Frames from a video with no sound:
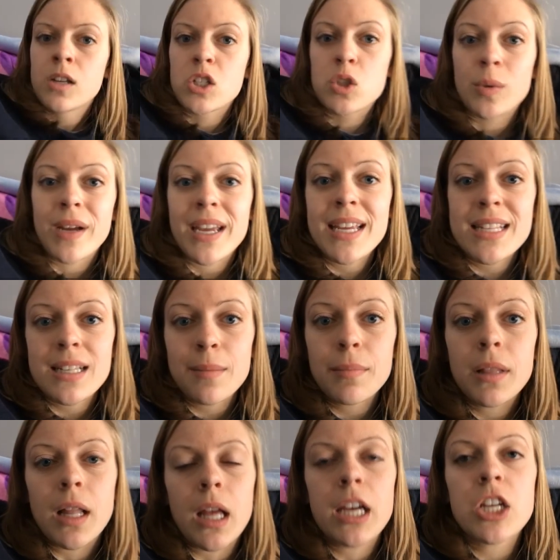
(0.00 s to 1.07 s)
So I ate some
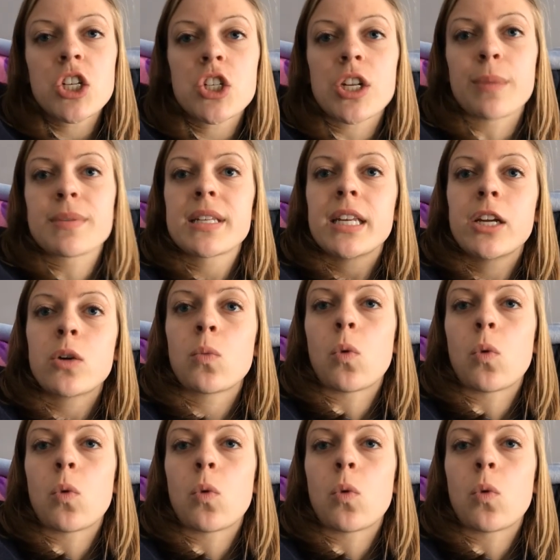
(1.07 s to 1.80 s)
lunch. I'm sitting here